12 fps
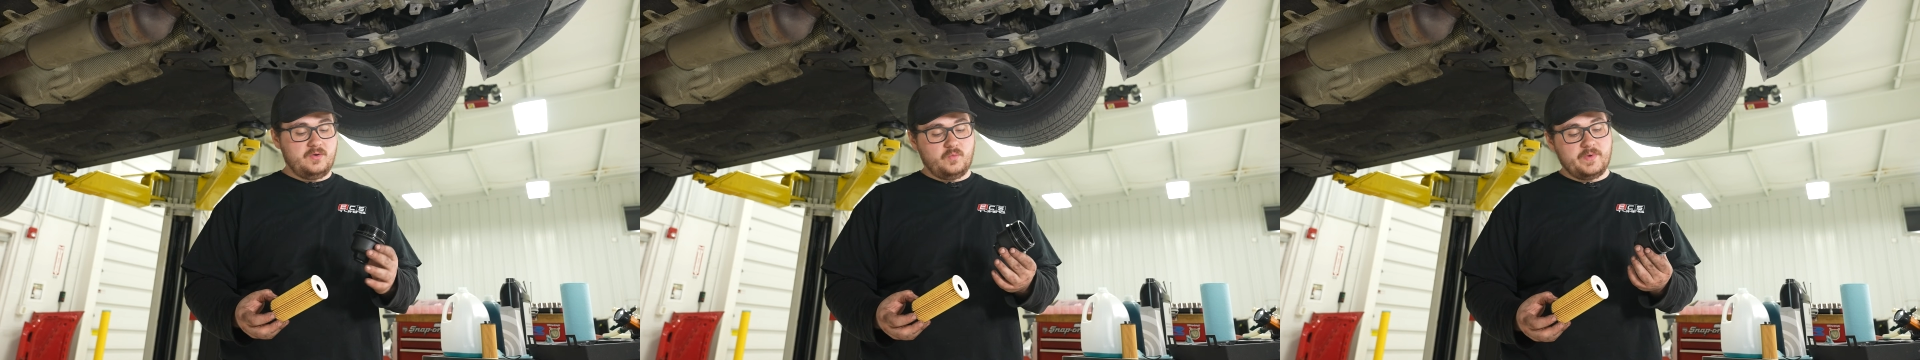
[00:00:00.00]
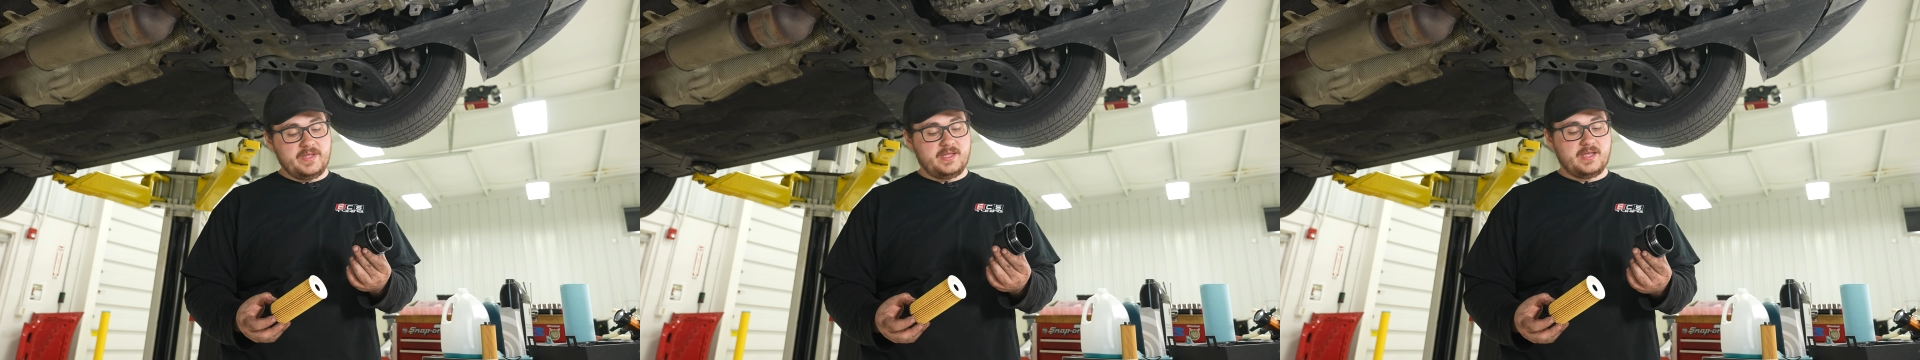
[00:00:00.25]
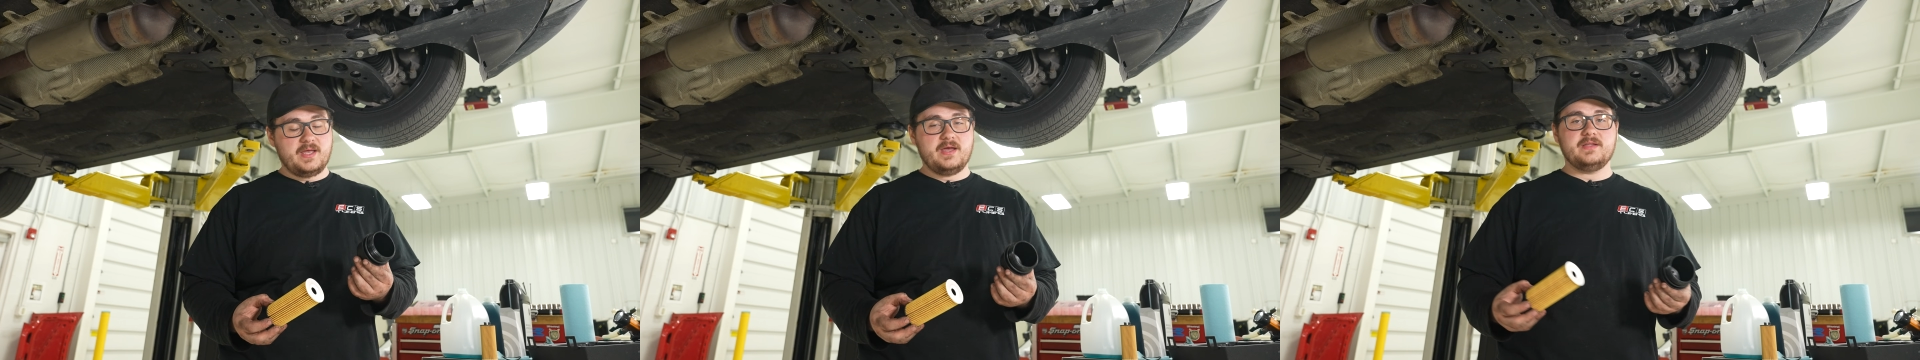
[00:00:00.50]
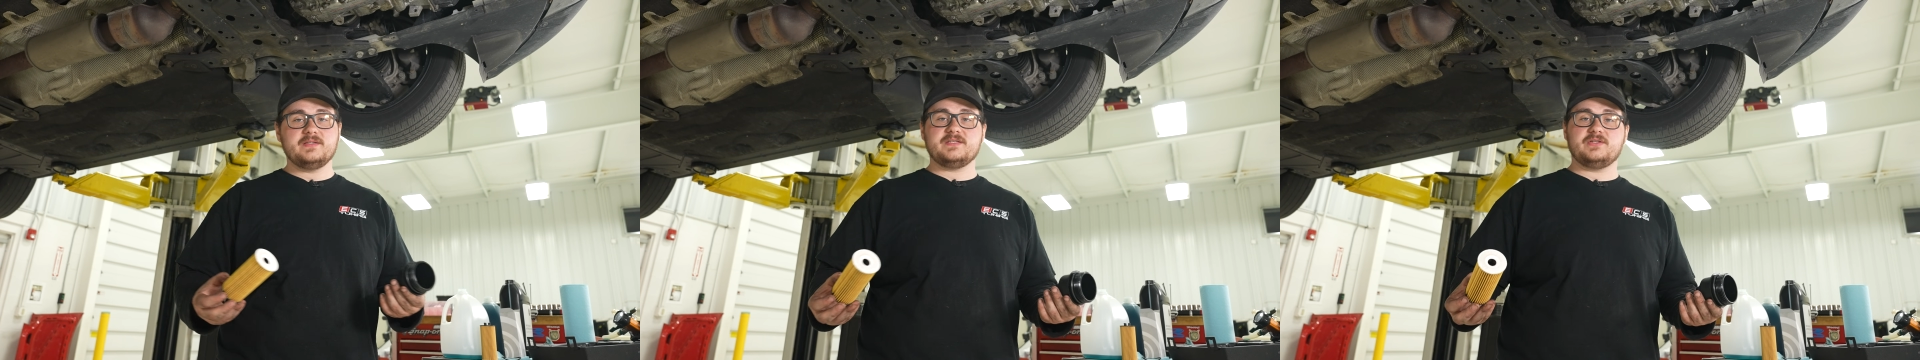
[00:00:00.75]
we
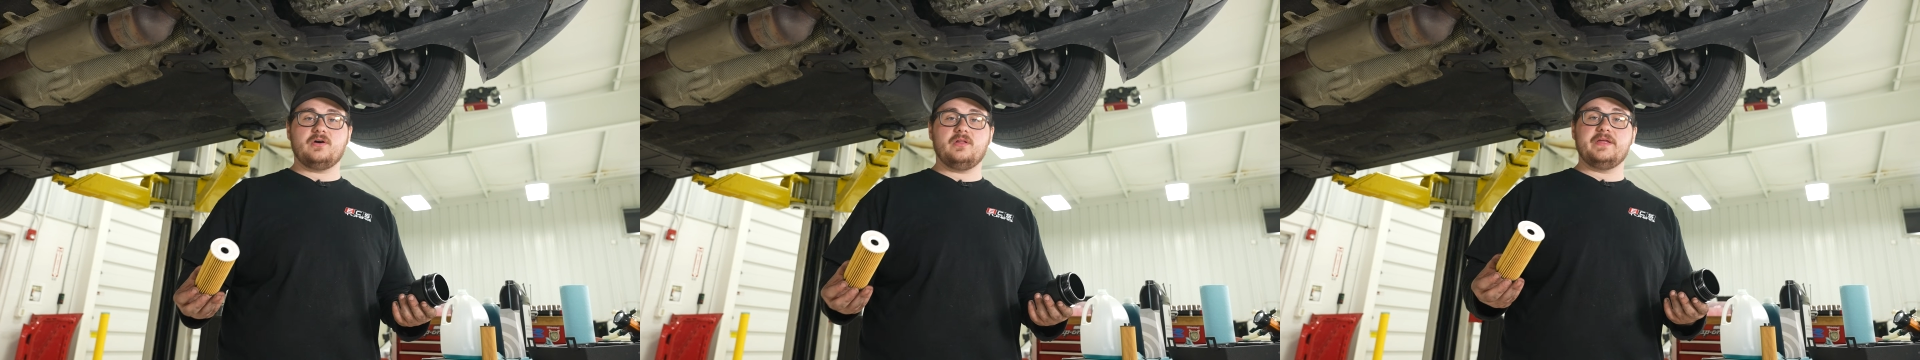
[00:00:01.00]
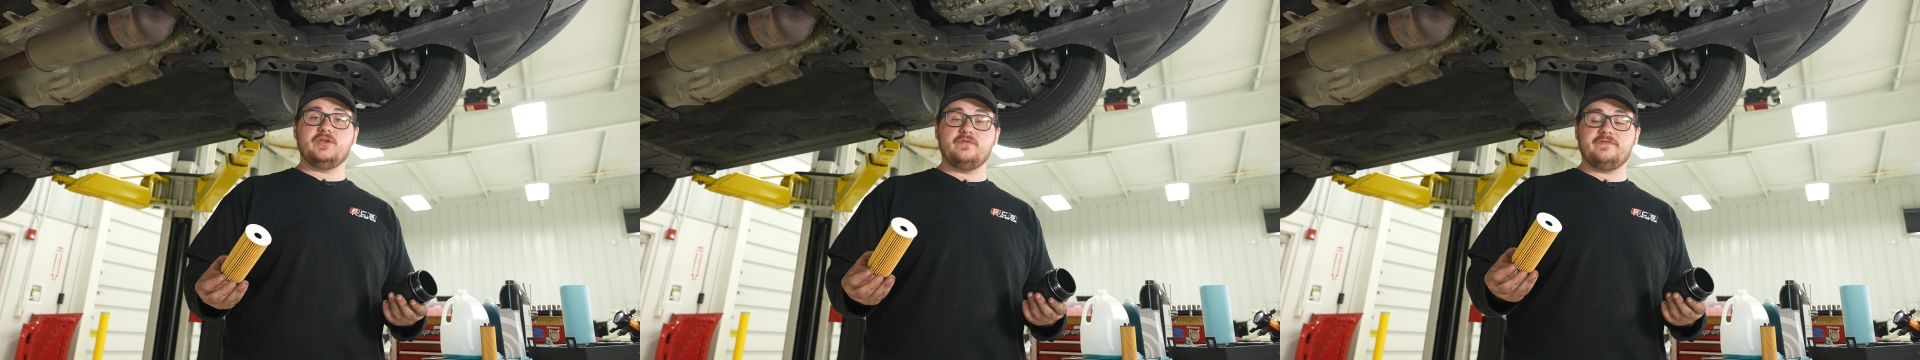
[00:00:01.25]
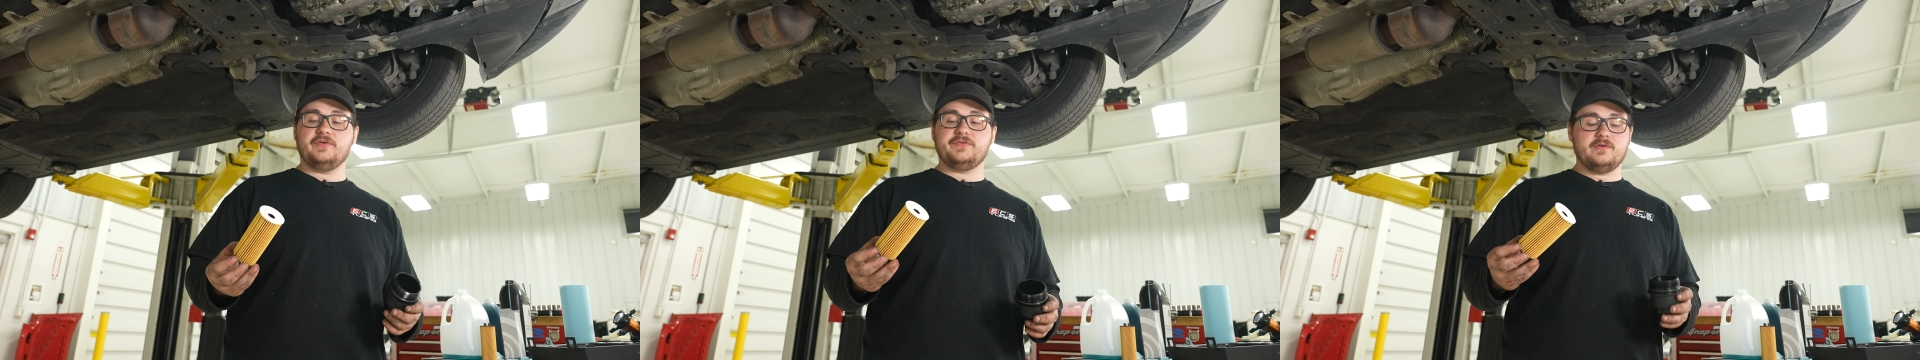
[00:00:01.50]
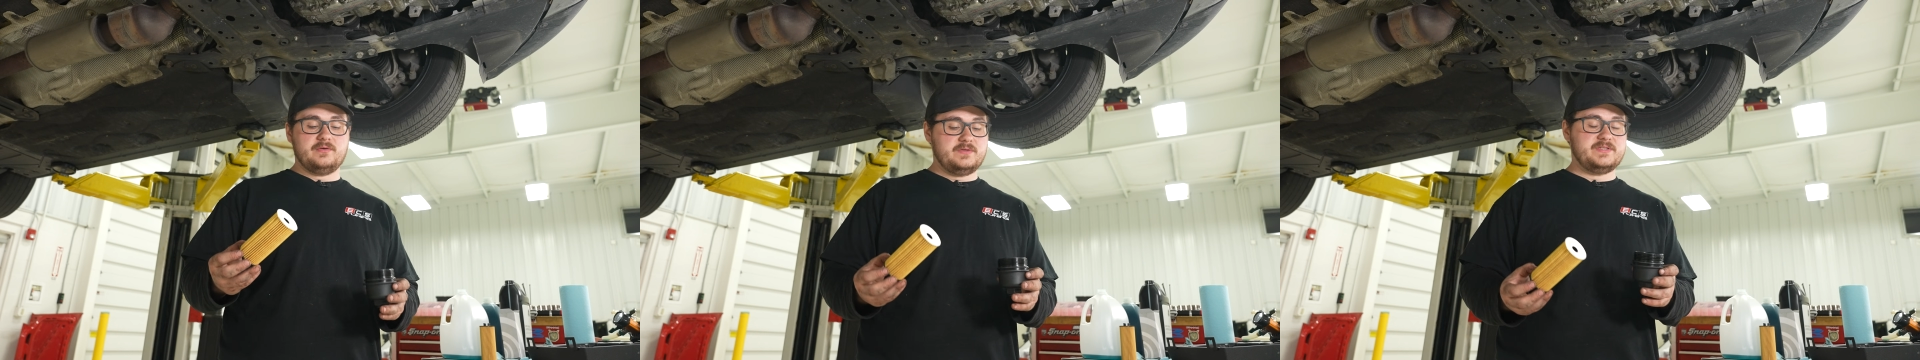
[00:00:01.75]
can install a new filter.